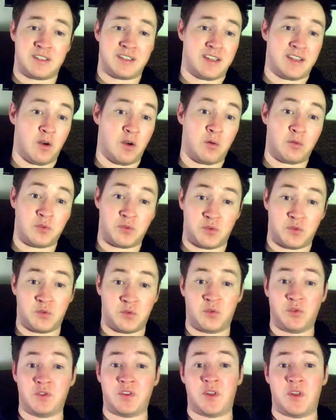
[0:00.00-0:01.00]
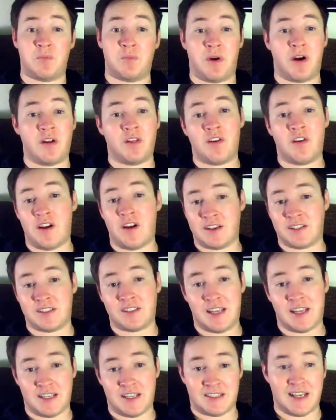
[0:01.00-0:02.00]
and they also know that the butler
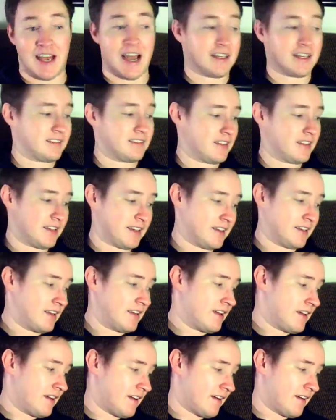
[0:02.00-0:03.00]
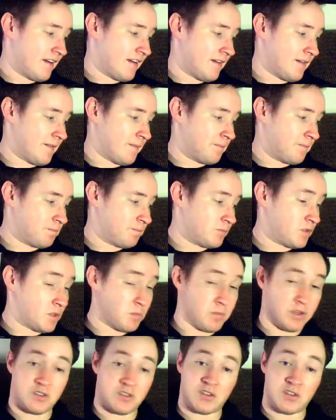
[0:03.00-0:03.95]
isn't exactly to be